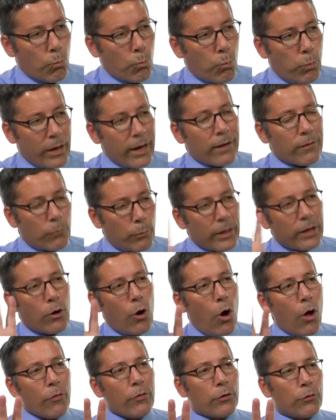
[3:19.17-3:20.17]
We
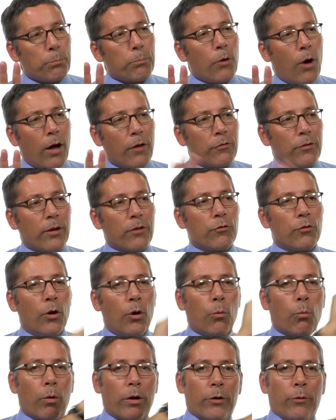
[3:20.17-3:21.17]
call this process
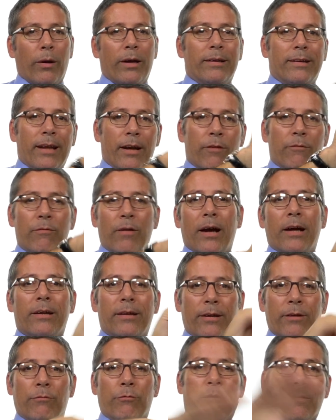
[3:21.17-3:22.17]
where you identify
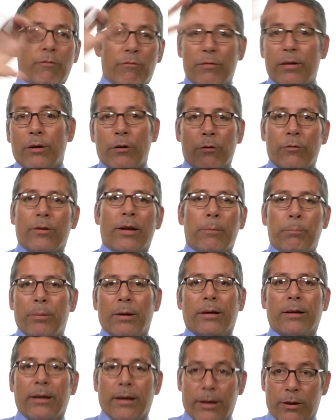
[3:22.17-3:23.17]
different
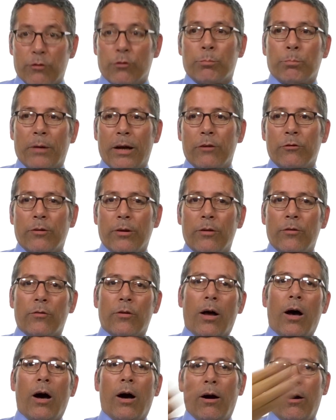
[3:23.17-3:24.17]
phenotypic
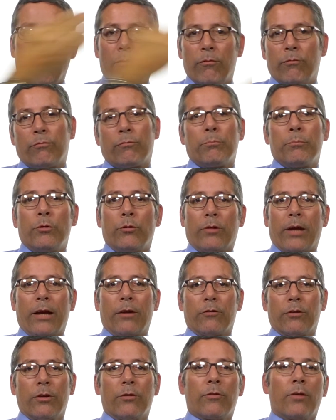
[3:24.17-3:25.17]
expressions of
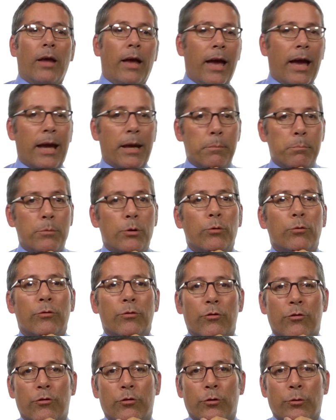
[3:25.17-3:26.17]
mutations a
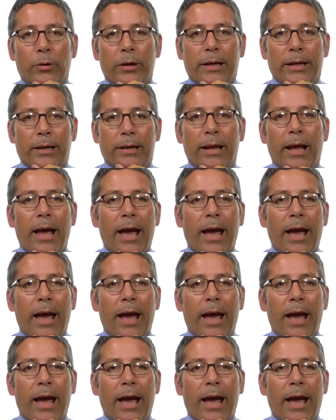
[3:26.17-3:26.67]
mutant screen.